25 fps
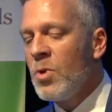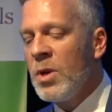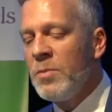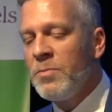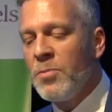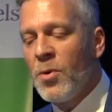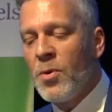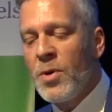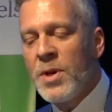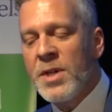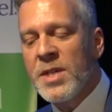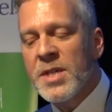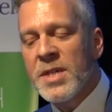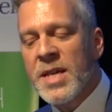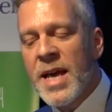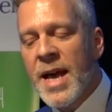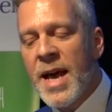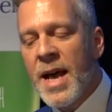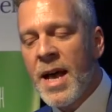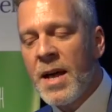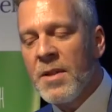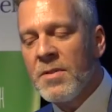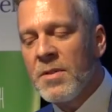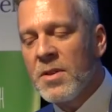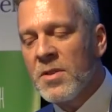we pointed
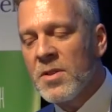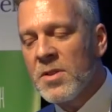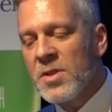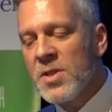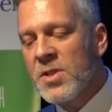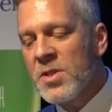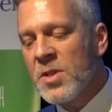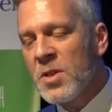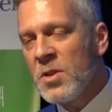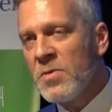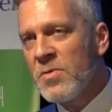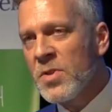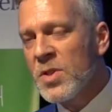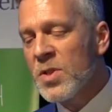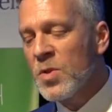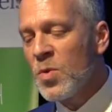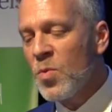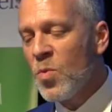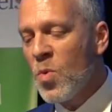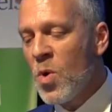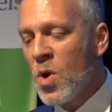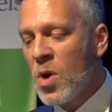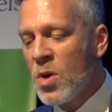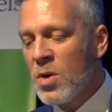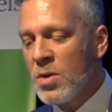out that the service
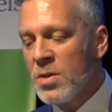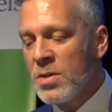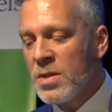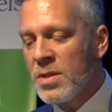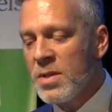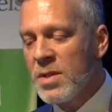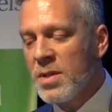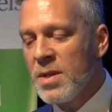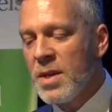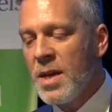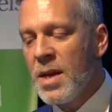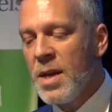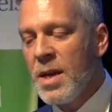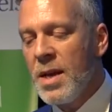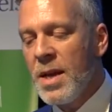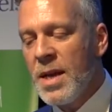was,